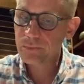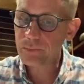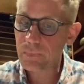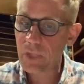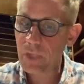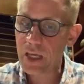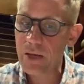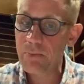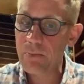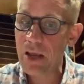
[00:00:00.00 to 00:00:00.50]

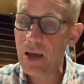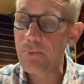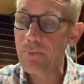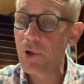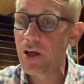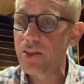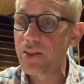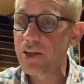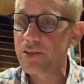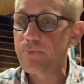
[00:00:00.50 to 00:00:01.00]
In
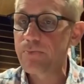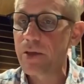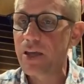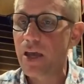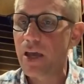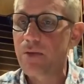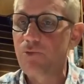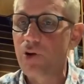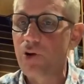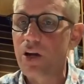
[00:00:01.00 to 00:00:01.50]
Myanmar, this
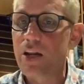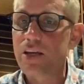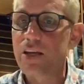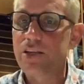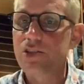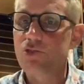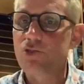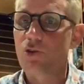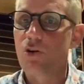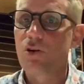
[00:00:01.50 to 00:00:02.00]
became really
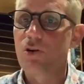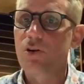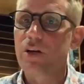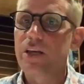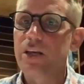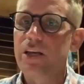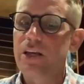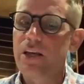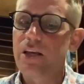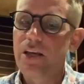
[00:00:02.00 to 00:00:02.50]

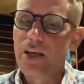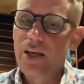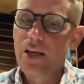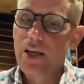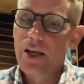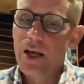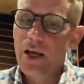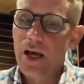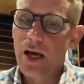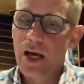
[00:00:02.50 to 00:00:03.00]
strongly
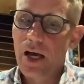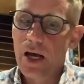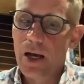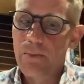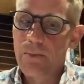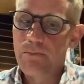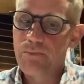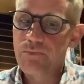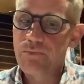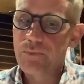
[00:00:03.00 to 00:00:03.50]

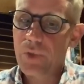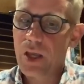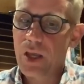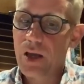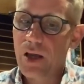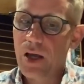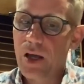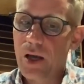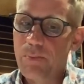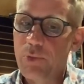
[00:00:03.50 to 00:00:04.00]

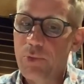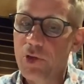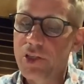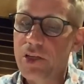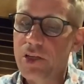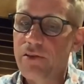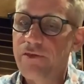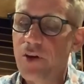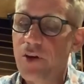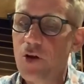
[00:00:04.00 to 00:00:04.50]
put
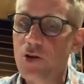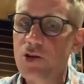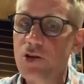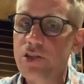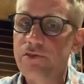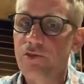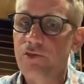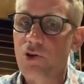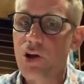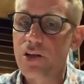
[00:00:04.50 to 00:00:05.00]
in focus
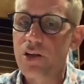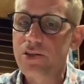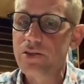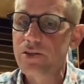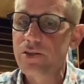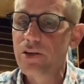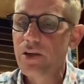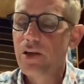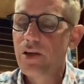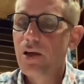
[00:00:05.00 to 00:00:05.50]
for
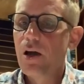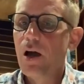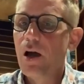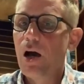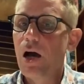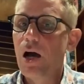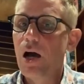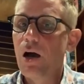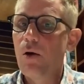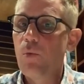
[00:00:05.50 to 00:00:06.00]
us
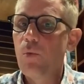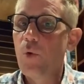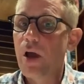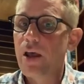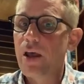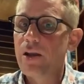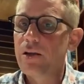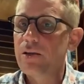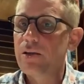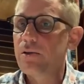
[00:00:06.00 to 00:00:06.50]

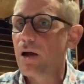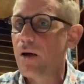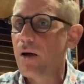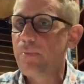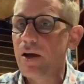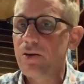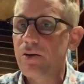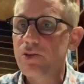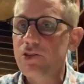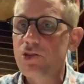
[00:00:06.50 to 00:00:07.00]
when
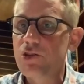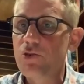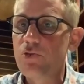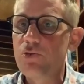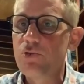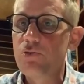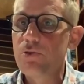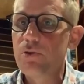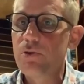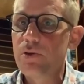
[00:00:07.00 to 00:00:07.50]
about
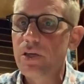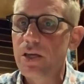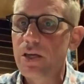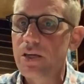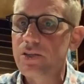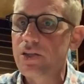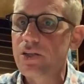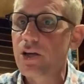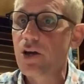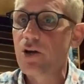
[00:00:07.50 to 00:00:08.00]
2
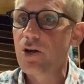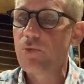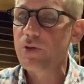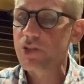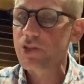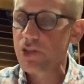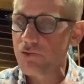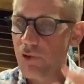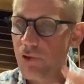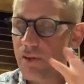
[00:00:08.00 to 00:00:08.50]
years ago, which
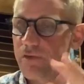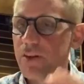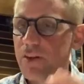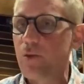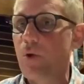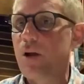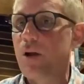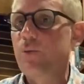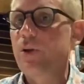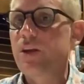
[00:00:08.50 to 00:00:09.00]
is roughly
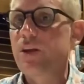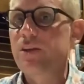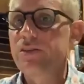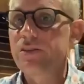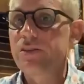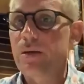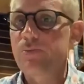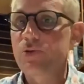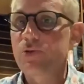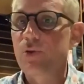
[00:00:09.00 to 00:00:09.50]
when we
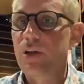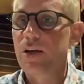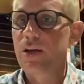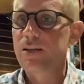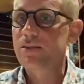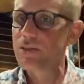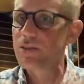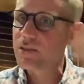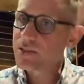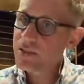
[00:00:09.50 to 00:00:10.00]

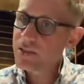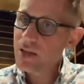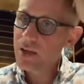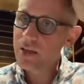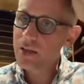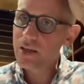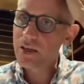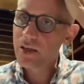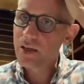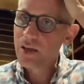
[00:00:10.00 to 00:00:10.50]
conceptualized this
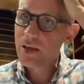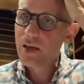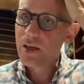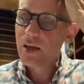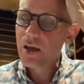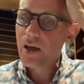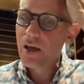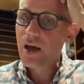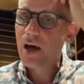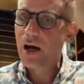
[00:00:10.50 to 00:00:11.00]
study,
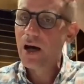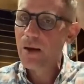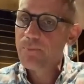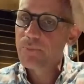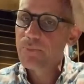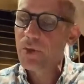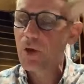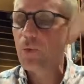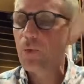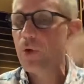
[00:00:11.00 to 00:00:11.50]

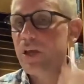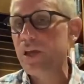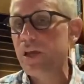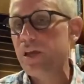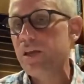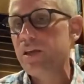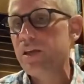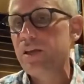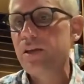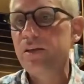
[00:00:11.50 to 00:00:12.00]

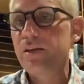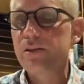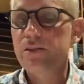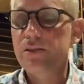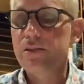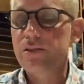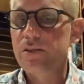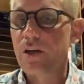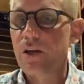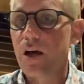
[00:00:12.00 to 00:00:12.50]
we
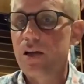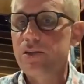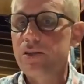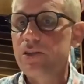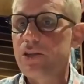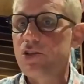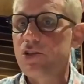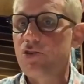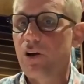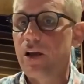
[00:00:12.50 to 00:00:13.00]

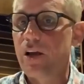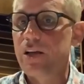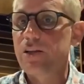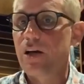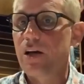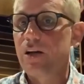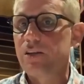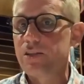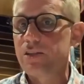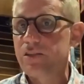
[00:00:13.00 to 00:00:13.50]
started trying to
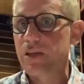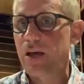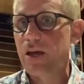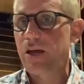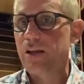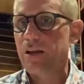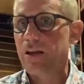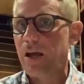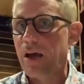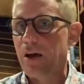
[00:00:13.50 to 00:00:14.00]

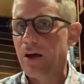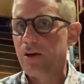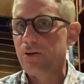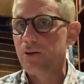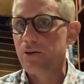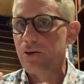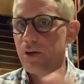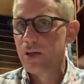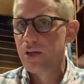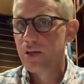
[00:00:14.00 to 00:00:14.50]
understand
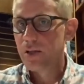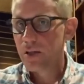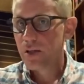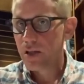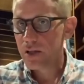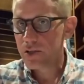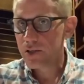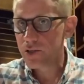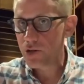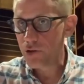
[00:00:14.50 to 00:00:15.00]
how
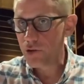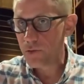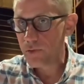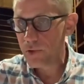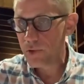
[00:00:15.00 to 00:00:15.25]
to